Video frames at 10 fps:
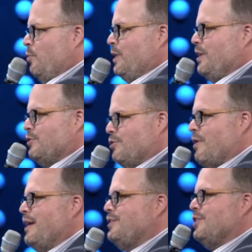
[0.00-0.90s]
with his
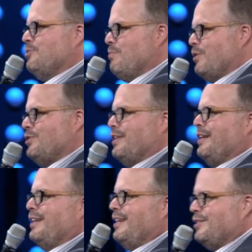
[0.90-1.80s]
grace, his
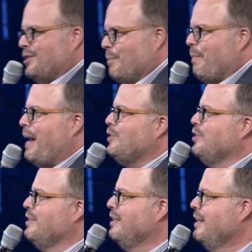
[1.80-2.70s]
mercy, his
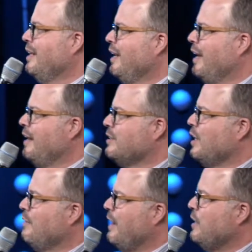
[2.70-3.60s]
compassion, and his love.